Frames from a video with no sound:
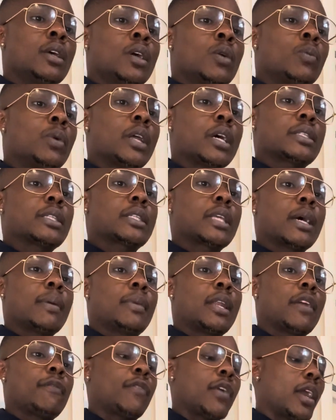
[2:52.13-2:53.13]
What else is
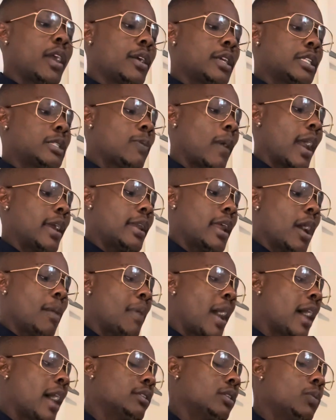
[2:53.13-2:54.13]
coming in for Aries right now?
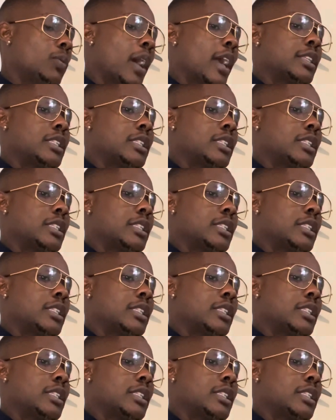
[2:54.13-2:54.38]
By the way,